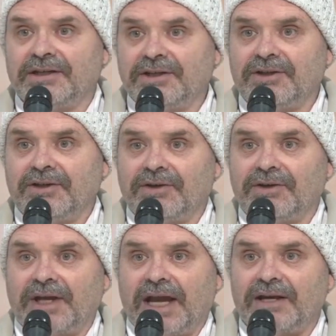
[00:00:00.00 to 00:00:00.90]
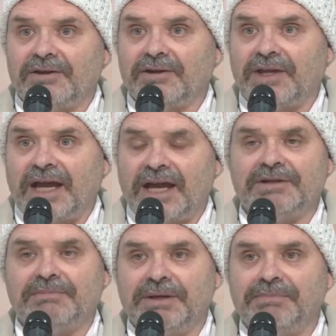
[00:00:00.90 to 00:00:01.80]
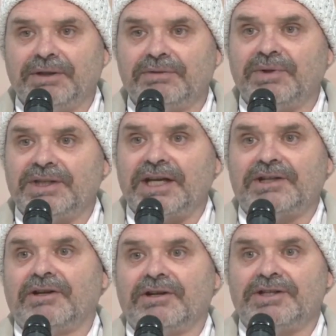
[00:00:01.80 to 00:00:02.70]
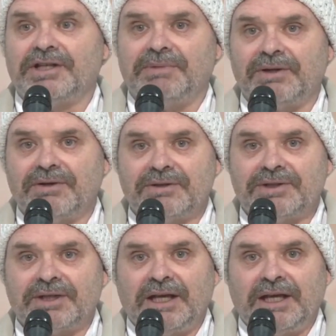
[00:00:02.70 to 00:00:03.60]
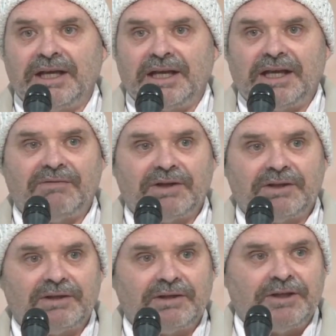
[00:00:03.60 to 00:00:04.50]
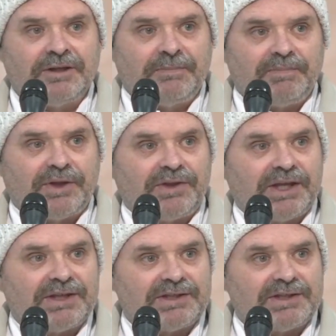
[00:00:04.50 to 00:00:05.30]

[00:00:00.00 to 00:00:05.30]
and they had to be built with technology, because even the things